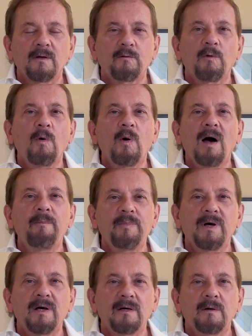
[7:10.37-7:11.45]
Grow up,
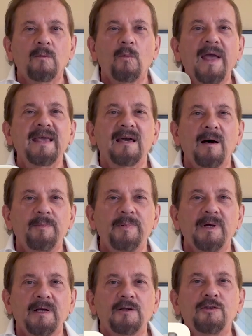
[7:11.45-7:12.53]
wake up,
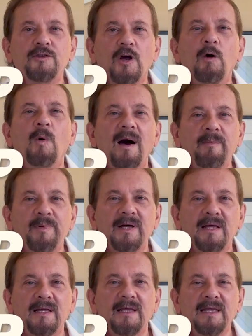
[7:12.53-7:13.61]
show up
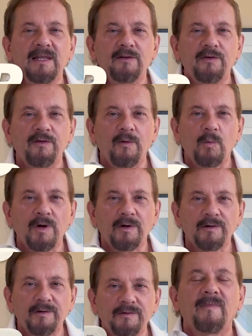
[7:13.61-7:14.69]
into the
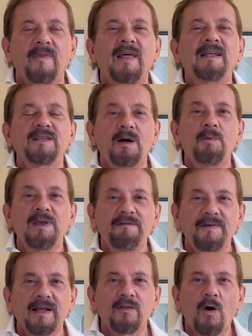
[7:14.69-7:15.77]
world. That's how we
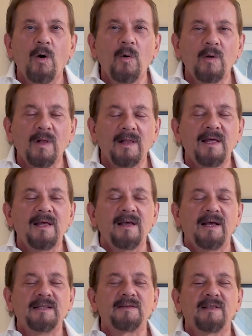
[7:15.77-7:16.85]
affect the whole.
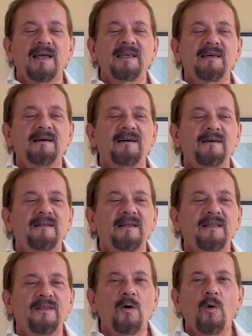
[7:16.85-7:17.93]
It's like
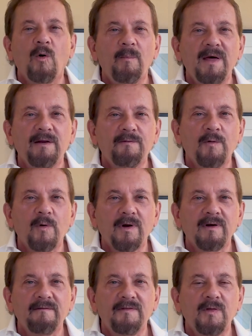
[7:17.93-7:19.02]
the whole metaphor
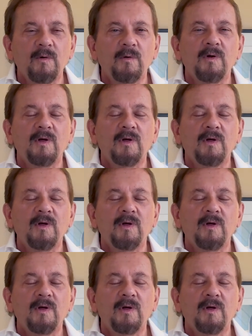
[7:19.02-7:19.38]
of the